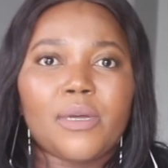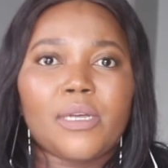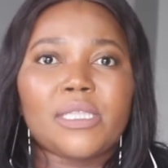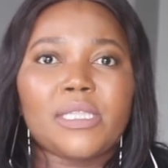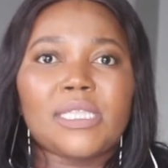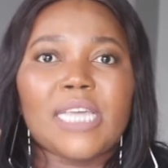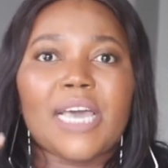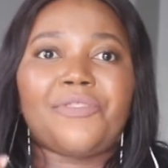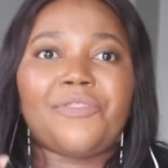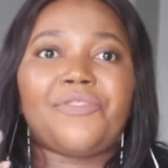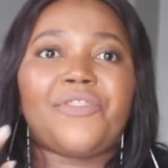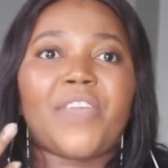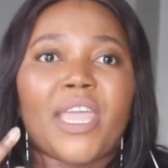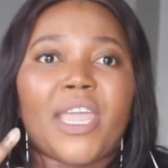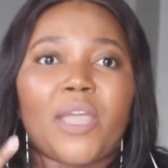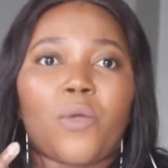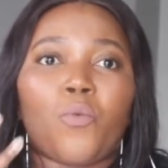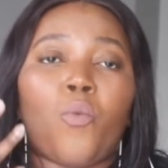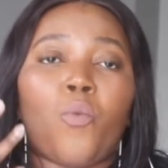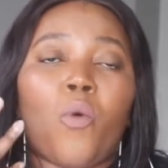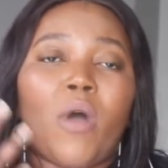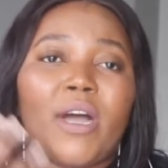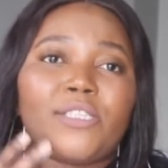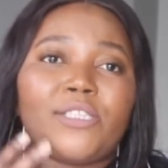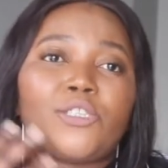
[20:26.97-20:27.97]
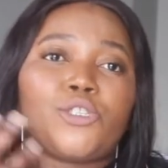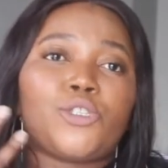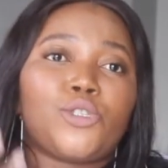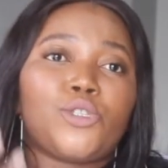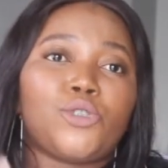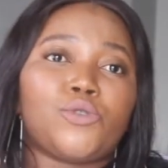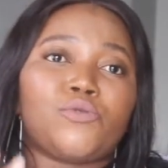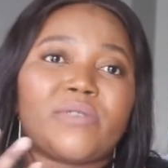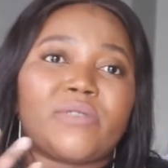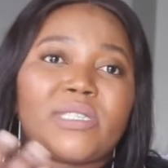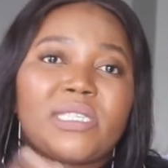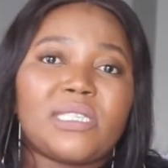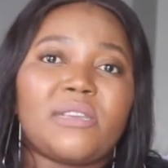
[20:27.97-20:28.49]
that they want
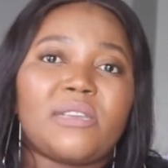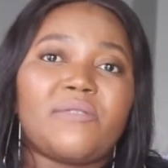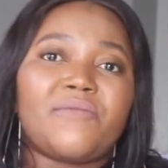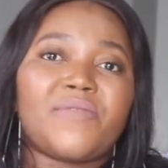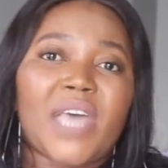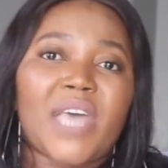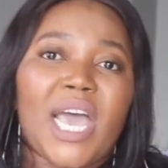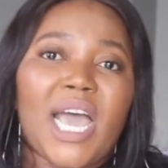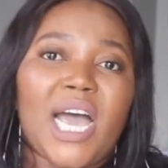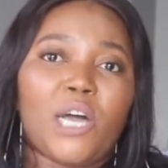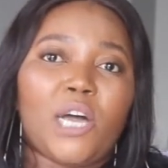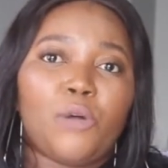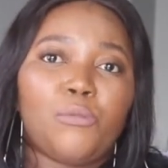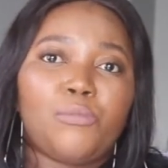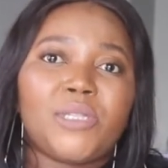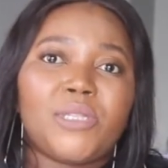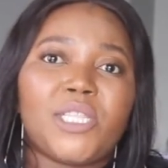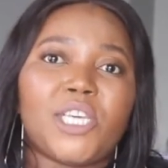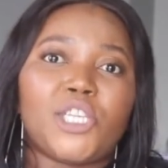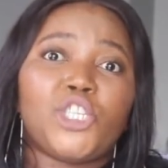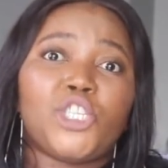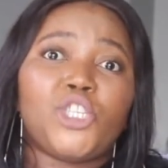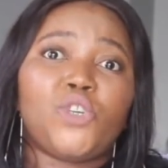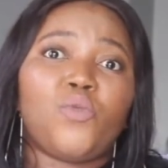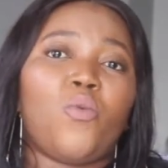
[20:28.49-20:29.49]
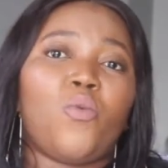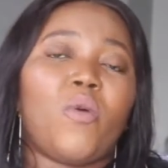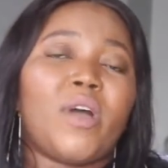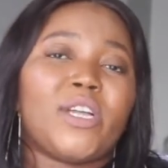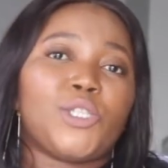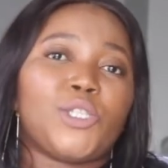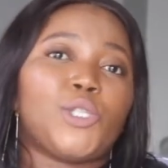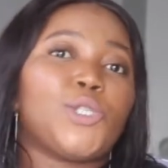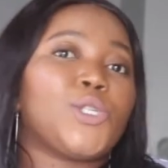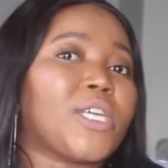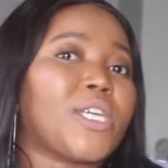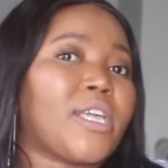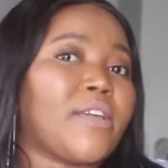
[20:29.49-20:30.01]
to receive the help that you
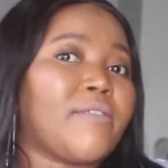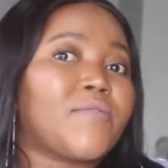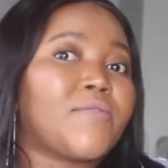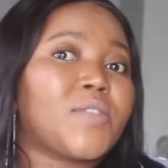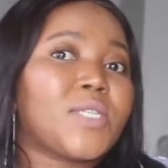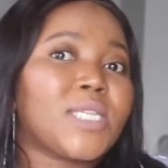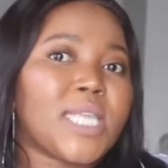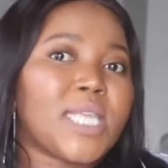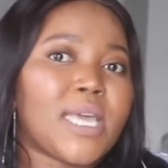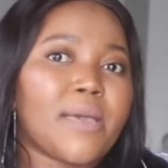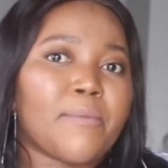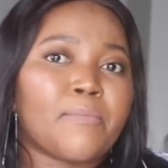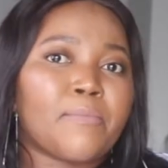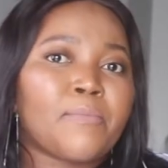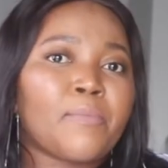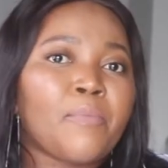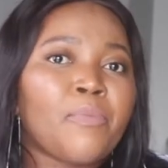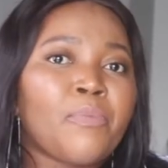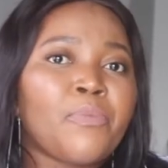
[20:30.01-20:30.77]
want to give to them.